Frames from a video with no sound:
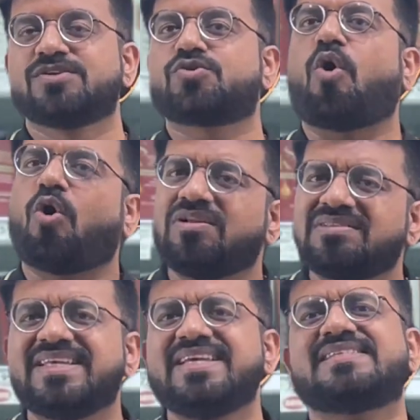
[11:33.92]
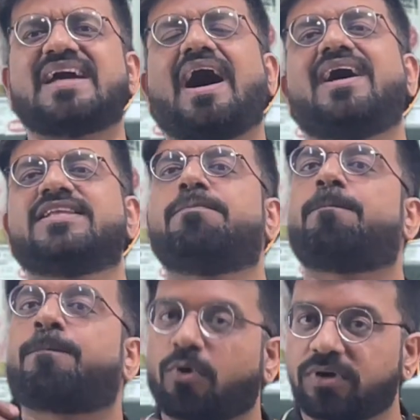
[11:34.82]
So all these are the
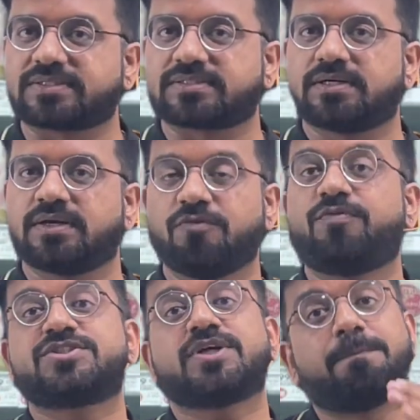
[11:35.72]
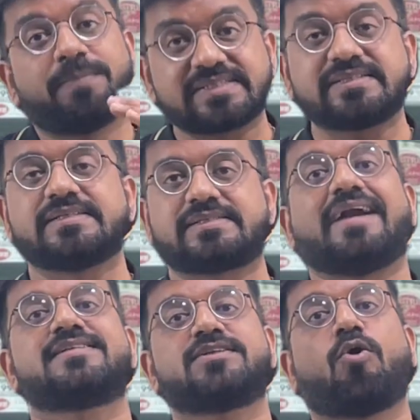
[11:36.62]
products which a business, that
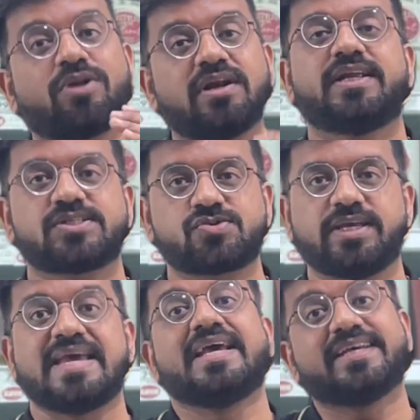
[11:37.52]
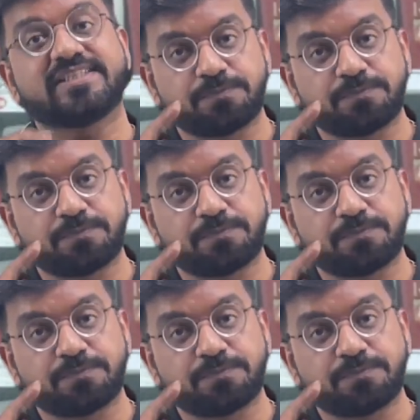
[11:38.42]
is the hotel industry, is